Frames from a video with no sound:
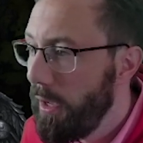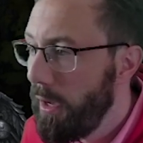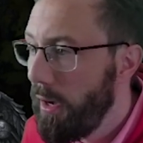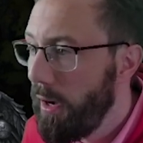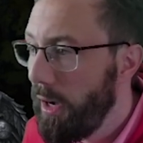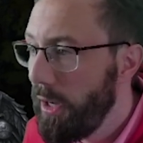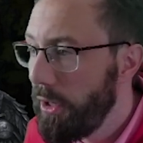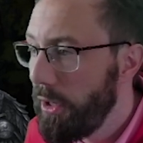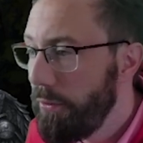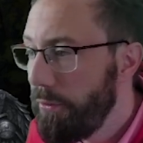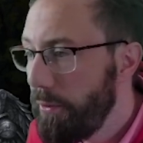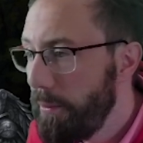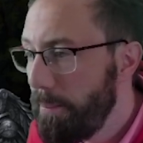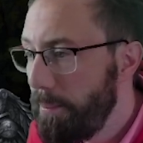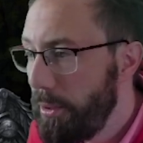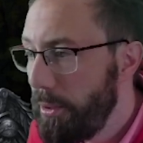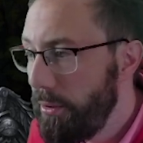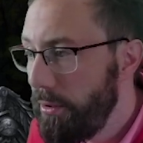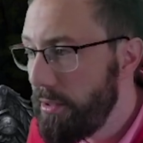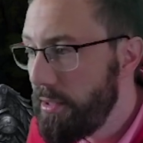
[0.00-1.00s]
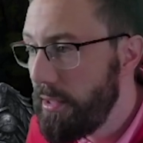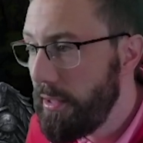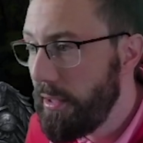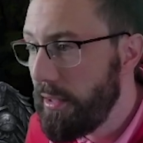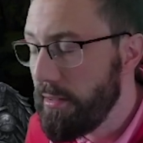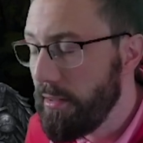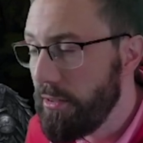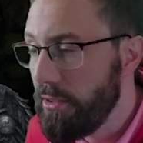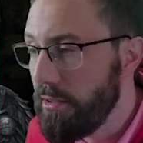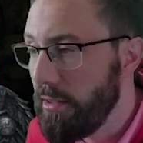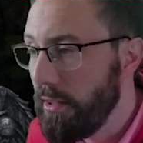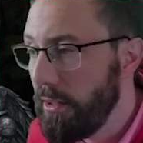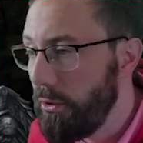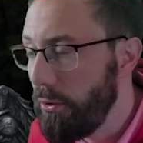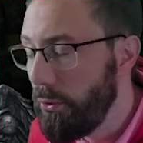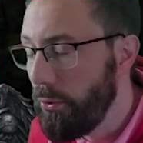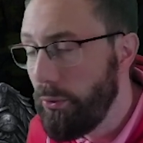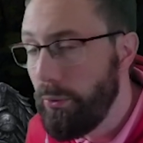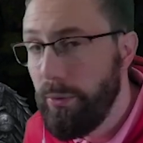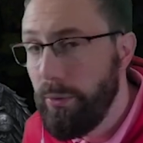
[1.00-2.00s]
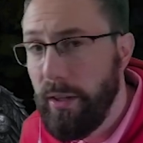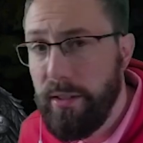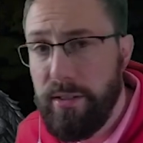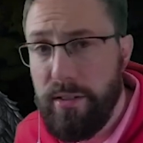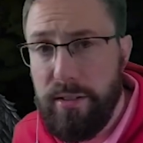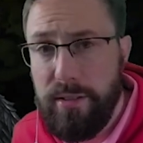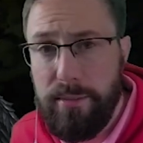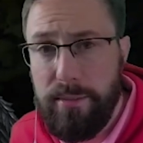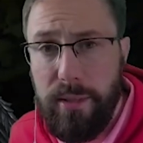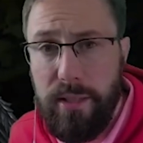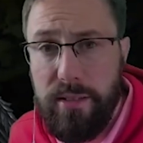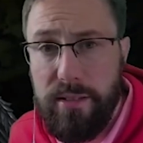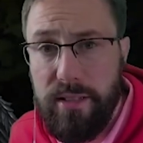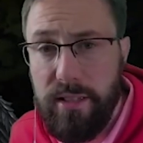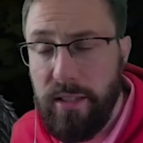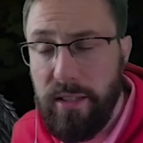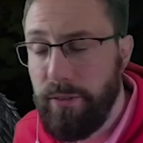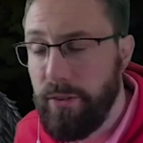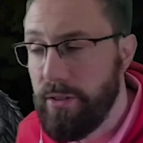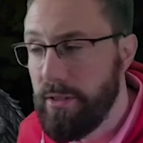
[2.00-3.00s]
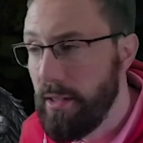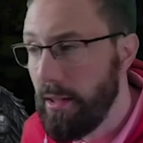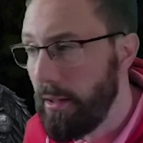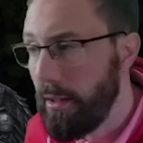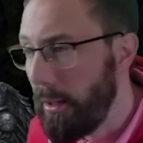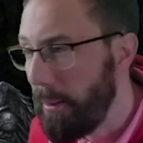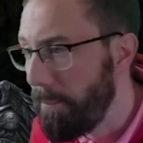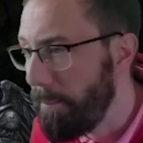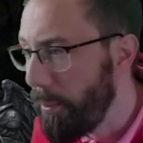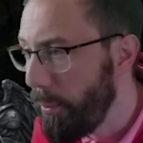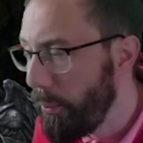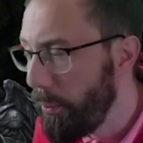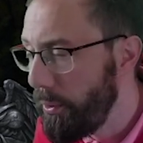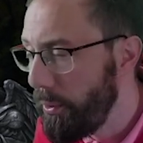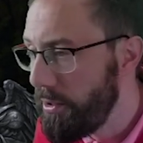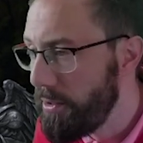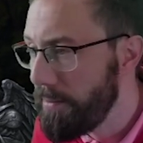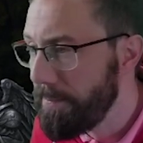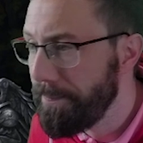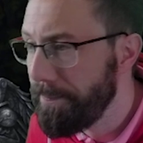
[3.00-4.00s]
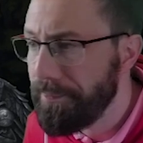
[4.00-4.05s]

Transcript: I go for impunity because I just like the all res, because it means that if you're standing in poison,